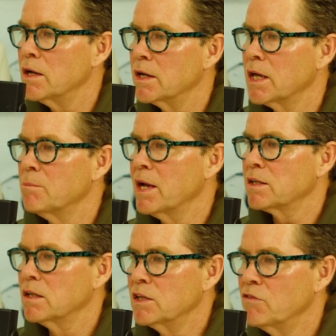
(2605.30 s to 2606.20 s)
again back
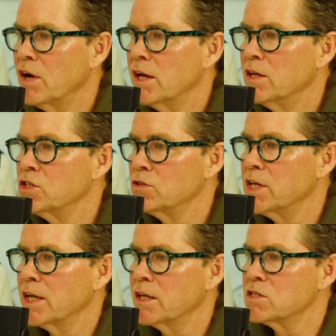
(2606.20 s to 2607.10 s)
to leafitis you're
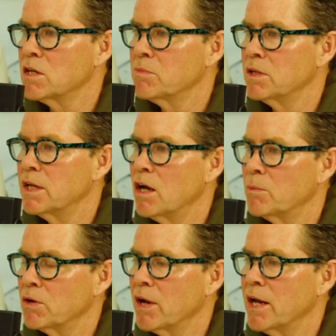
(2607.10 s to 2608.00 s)
taking yeah. something to
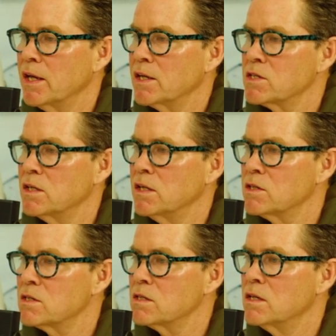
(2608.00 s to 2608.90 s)
help your headaches and
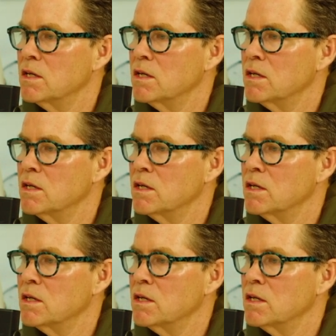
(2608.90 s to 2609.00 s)
it's